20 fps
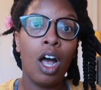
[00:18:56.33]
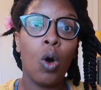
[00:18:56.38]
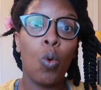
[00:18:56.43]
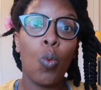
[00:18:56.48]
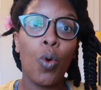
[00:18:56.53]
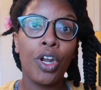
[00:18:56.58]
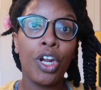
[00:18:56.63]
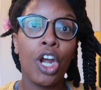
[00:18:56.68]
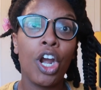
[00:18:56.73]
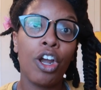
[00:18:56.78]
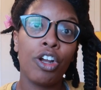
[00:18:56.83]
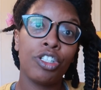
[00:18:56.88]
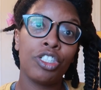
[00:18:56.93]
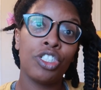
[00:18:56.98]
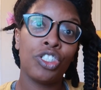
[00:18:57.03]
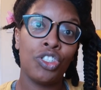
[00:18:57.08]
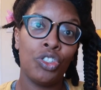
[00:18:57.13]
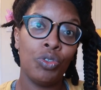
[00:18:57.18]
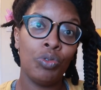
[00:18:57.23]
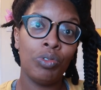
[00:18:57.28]
one of her
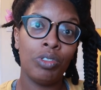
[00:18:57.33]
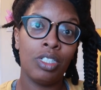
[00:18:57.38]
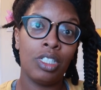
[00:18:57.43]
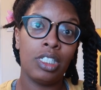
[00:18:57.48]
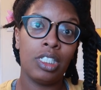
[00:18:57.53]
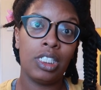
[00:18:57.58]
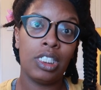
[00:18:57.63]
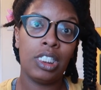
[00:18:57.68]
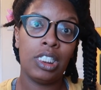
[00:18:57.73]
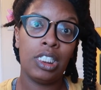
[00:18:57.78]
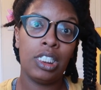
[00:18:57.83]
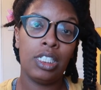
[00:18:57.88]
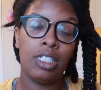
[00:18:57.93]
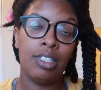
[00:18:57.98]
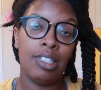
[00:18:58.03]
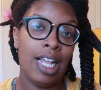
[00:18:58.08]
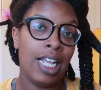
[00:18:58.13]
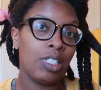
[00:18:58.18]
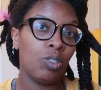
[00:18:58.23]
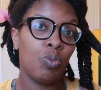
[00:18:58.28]
students
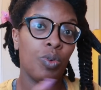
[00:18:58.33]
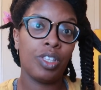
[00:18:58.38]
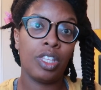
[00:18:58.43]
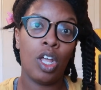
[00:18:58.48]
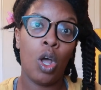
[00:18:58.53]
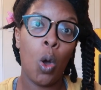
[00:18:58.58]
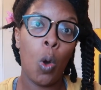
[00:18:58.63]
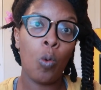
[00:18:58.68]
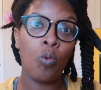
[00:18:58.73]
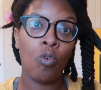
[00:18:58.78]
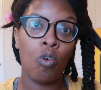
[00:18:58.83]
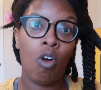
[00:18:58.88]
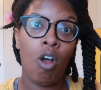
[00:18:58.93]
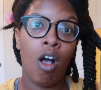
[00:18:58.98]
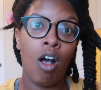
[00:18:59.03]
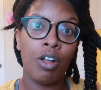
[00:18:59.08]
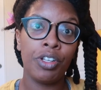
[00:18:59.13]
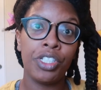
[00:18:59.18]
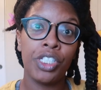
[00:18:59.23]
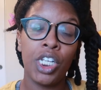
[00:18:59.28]
that's what the
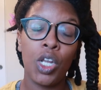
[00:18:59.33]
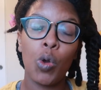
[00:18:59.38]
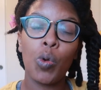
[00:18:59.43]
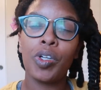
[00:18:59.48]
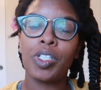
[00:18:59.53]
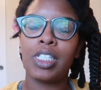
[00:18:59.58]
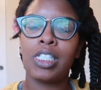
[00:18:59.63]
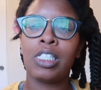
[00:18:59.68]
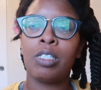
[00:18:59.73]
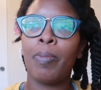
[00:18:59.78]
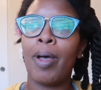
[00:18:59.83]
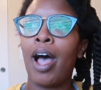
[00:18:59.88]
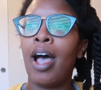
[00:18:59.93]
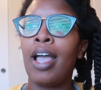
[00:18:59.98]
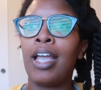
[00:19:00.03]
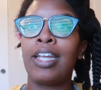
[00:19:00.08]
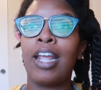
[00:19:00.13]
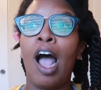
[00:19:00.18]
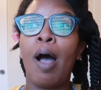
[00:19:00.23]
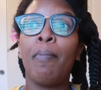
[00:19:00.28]
overall series is about
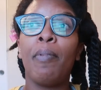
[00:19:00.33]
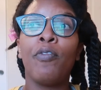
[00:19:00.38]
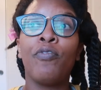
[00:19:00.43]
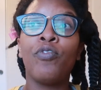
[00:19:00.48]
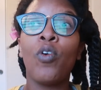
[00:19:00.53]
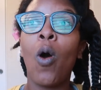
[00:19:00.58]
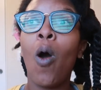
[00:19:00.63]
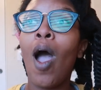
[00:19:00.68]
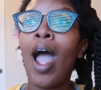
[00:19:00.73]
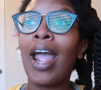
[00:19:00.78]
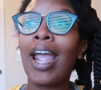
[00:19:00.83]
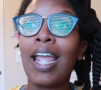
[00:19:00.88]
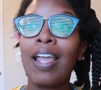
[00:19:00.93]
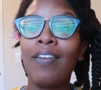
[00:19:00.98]
and y'all before i